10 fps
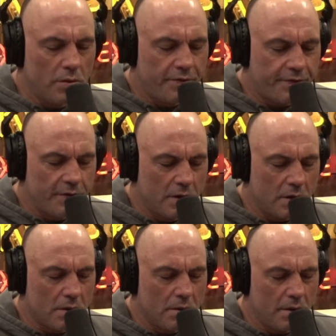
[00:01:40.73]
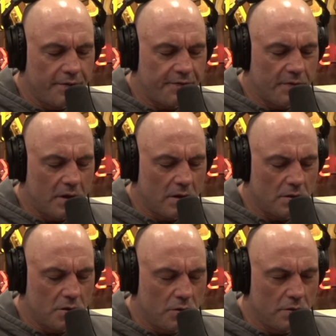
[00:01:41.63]
if uh, if
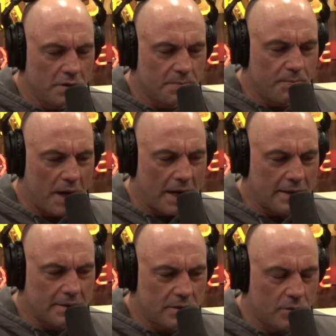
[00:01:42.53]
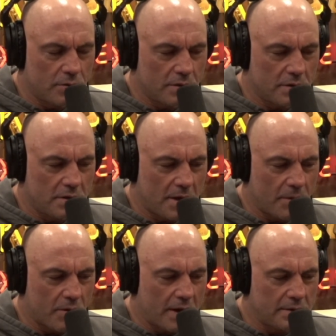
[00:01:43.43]
Google is biased towards
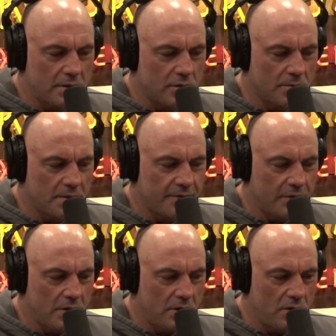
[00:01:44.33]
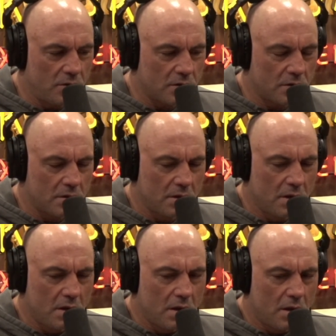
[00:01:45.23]
Democrats in terms of users,
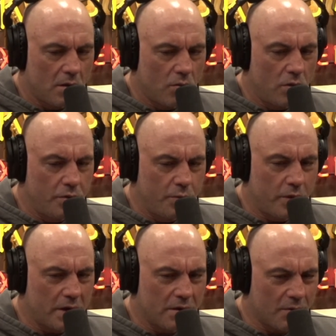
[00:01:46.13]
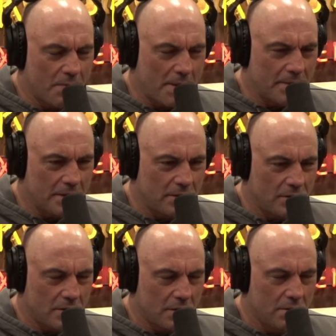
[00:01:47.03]
what are the Republicans
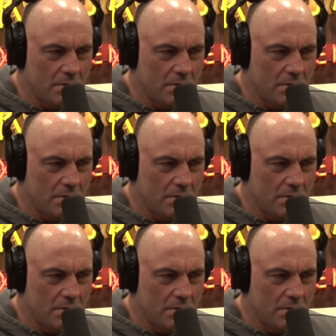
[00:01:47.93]
using?